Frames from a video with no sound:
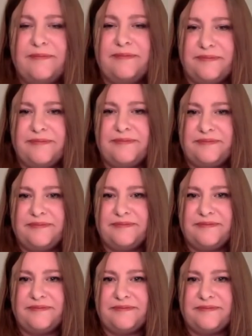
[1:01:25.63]
We had an
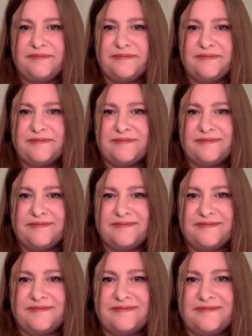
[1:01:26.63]
interesting
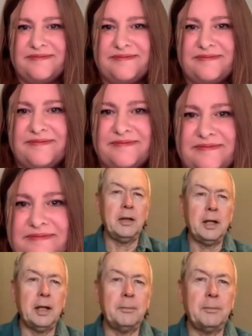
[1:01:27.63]
discussion in the hall one day
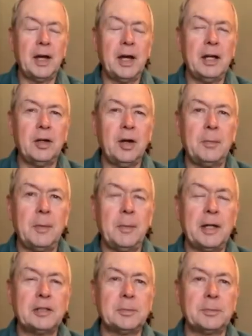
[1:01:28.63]
that kind of caught me
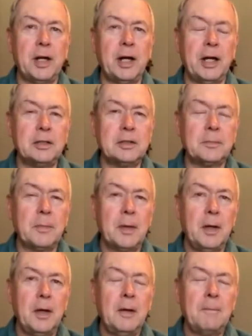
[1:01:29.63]
by surprise.
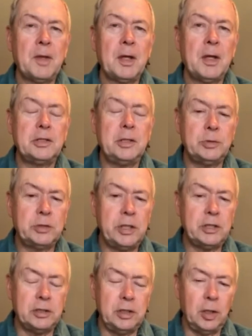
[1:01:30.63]
She was
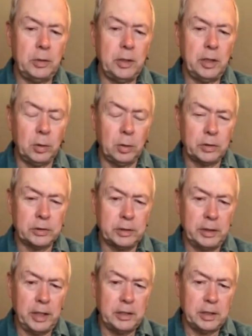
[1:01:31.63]
teaching the OD course in
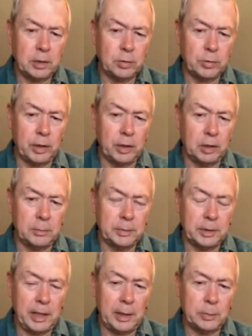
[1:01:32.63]
the HR curriculum,
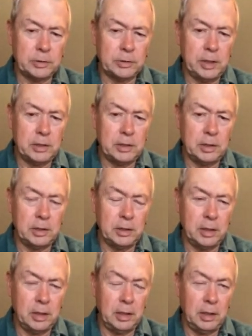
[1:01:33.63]
and I was teaching
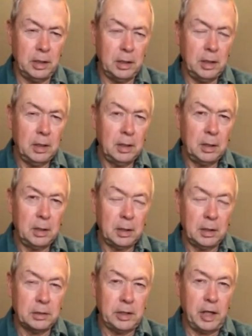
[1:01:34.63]
the
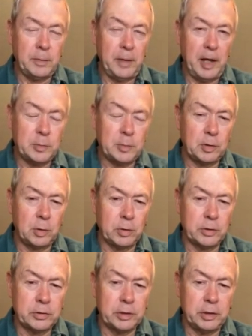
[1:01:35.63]
change management
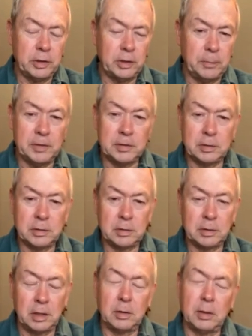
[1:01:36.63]
course in the business
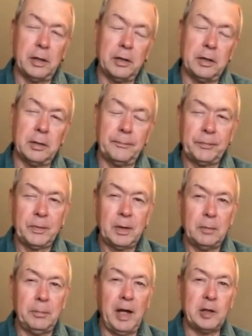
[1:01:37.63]
on the
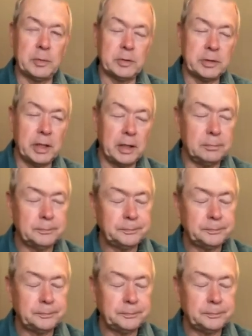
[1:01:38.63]
management side.